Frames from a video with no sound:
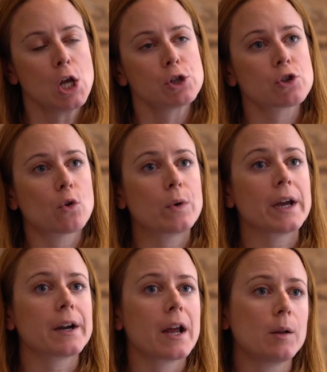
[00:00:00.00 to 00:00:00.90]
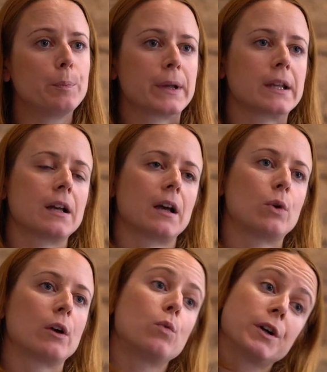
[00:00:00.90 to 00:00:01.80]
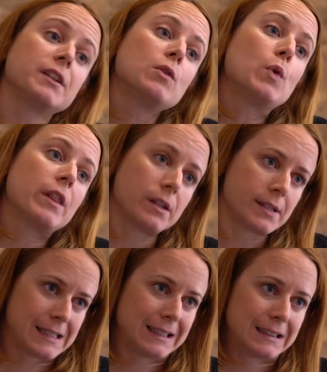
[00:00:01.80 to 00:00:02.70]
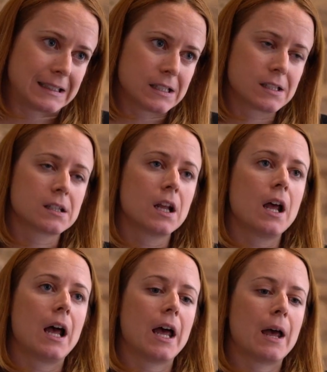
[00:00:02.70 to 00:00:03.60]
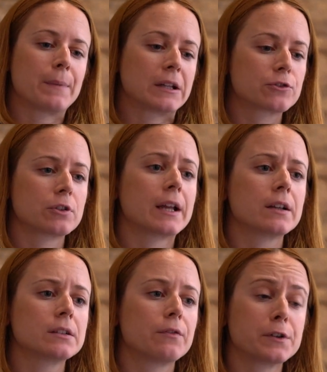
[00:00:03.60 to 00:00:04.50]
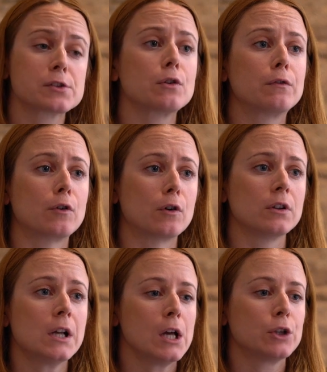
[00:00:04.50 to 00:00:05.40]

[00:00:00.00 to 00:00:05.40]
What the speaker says: So we are working with the cities in trying, first of all,